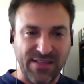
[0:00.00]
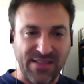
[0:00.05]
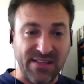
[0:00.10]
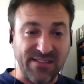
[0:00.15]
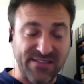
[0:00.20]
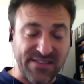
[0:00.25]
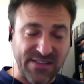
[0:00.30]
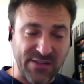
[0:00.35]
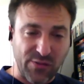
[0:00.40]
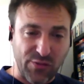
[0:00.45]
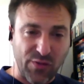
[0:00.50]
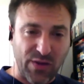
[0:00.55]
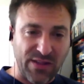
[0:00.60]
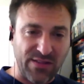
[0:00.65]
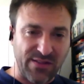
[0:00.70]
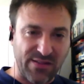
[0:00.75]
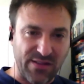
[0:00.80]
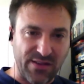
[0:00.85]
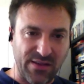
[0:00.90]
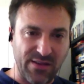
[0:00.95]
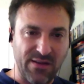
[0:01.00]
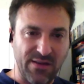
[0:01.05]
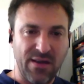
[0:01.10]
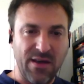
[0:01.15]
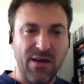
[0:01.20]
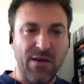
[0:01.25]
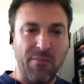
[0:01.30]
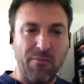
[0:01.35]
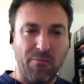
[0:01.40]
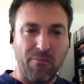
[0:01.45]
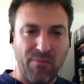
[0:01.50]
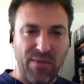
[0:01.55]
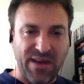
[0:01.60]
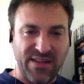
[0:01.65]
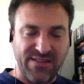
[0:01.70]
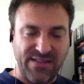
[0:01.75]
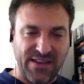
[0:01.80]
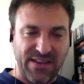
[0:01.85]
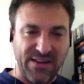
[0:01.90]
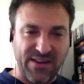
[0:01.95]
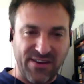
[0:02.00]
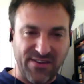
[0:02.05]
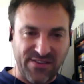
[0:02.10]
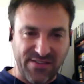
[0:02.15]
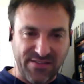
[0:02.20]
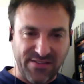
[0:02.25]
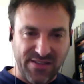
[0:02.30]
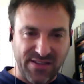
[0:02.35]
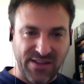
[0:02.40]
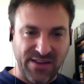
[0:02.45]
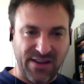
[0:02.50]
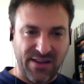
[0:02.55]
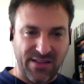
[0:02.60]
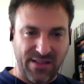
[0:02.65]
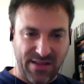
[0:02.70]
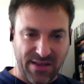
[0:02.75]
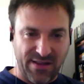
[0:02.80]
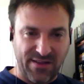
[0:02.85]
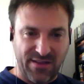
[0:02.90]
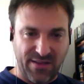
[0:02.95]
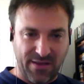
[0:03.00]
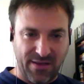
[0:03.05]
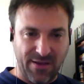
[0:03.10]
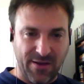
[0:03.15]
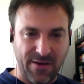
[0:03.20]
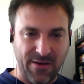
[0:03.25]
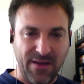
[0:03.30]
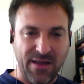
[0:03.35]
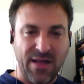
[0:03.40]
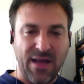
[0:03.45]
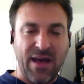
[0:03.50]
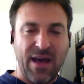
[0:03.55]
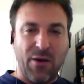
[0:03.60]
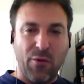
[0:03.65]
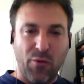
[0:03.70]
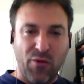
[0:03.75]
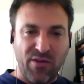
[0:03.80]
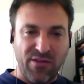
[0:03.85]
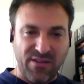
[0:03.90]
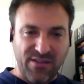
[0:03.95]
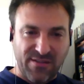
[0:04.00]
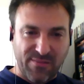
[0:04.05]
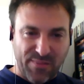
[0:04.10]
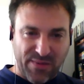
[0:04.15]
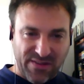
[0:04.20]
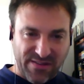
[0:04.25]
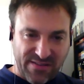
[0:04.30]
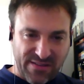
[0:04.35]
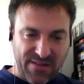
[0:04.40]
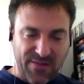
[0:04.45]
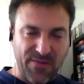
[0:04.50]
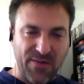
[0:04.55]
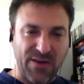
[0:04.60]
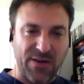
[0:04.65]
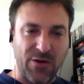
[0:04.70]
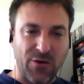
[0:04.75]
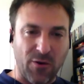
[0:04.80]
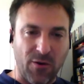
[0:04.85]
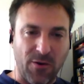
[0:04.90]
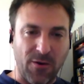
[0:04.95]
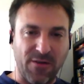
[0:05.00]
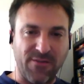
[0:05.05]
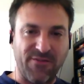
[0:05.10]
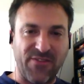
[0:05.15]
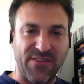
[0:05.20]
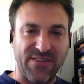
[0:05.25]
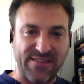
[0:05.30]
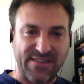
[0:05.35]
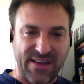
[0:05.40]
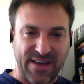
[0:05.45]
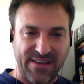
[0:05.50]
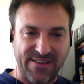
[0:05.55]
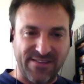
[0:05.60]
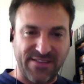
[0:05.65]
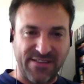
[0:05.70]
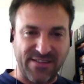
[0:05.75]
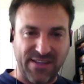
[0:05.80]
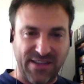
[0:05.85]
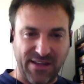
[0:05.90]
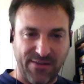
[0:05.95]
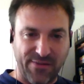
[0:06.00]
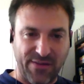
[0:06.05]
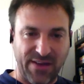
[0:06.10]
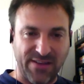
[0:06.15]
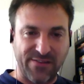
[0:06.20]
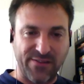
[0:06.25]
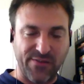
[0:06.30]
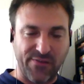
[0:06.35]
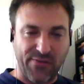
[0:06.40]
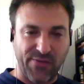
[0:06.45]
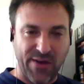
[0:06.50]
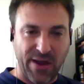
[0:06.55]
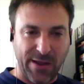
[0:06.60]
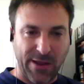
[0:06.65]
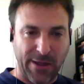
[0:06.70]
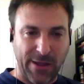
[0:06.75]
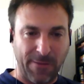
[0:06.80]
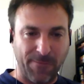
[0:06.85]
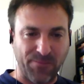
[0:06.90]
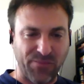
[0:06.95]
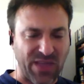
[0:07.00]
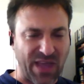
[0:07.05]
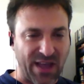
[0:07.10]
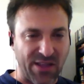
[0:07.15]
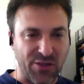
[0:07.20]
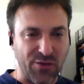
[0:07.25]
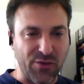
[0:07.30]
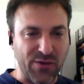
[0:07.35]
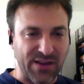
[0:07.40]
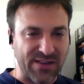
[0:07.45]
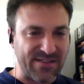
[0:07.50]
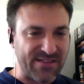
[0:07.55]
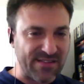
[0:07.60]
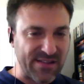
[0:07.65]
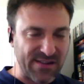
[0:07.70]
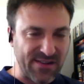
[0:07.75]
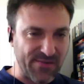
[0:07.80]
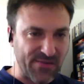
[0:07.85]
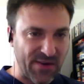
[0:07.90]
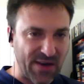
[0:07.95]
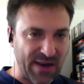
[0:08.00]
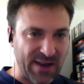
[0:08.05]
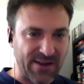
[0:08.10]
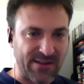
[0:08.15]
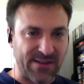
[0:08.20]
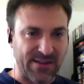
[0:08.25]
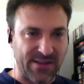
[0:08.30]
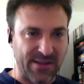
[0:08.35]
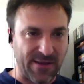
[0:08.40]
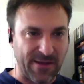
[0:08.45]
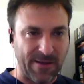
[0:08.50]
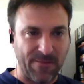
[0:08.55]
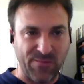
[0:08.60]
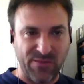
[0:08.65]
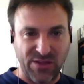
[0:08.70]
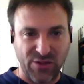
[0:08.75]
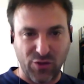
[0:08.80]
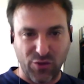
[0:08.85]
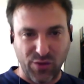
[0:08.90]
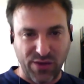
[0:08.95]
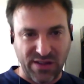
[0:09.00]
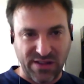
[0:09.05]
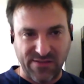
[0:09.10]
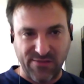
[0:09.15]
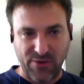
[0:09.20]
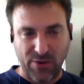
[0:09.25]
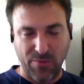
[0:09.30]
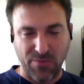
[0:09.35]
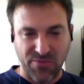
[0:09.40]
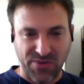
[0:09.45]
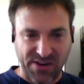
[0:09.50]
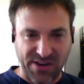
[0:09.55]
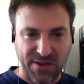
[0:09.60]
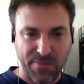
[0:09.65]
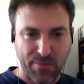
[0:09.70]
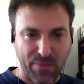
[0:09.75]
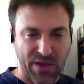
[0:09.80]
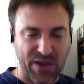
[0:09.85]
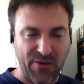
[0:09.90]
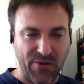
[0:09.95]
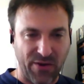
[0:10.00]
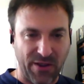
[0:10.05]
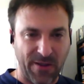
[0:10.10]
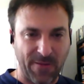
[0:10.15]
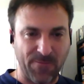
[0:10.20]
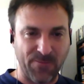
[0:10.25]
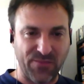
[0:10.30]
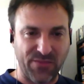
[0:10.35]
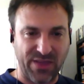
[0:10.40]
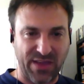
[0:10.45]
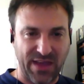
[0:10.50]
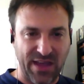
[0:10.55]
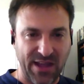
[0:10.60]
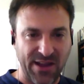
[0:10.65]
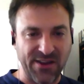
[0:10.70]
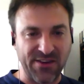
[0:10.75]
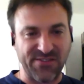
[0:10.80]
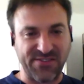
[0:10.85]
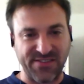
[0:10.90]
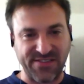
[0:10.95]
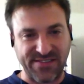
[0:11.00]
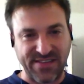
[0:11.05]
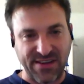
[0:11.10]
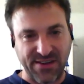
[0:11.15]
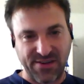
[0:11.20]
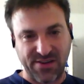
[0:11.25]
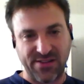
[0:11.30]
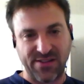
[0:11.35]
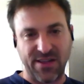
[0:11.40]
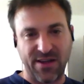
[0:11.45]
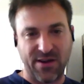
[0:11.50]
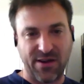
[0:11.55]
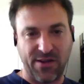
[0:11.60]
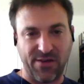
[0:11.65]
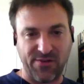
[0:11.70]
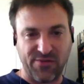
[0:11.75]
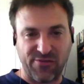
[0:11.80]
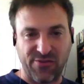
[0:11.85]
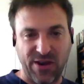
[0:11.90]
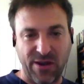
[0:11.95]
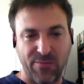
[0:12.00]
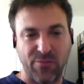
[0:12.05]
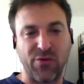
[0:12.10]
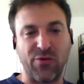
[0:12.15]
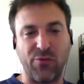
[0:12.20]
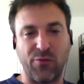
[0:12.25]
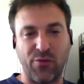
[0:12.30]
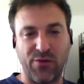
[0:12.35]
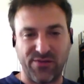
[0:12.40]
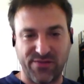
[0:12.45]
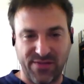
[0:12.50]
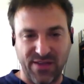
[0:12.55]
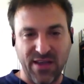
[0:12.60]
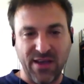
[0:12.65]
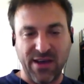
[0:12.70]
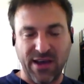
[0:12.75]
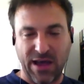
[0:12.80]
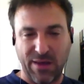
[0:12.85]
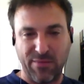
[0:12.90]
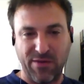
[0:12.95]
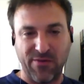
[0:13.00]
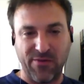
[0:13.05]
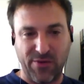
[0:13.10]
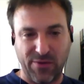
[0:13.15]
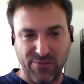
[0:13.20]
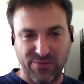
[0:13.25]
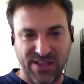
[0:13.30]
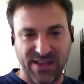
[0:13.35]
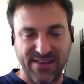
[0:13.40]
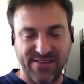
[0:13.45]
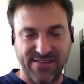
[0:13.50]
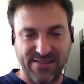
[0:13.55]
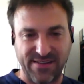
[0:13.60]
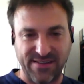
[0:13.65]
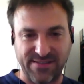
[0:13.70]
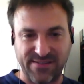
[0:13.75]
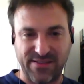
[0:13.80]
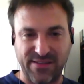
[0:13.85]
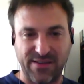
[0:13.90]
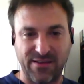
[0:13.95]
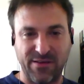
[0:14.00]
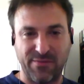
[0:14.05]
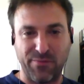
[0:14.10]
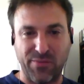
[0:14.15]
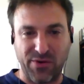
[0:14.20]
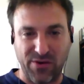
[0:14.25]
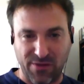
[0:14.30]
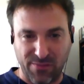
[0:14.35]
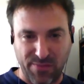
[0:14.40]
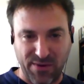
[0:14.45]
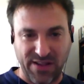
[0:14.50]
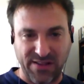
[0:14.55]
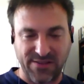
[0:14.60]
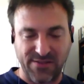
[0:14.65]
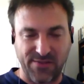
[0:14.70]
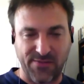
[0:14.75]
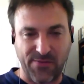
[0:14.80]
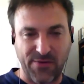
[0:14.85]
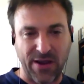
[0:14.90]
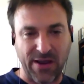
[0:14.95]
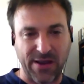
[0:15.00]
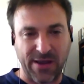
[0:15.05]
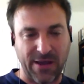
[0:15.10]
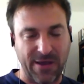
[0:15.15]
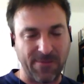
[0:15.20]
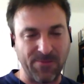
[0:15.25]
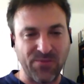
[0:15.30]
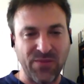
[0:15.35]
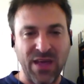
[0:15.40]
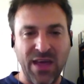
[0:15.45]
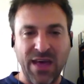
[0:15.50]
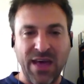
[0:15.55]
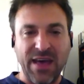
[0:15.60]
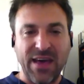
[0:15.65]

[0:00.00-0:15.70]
The G20 met in Argentina that year with the specific goal of discussing the advance of fracking. And you can still find the tweets from Rick Perry, the energy secretary of Trump, who was coming from Texas, the birthplace of fracking.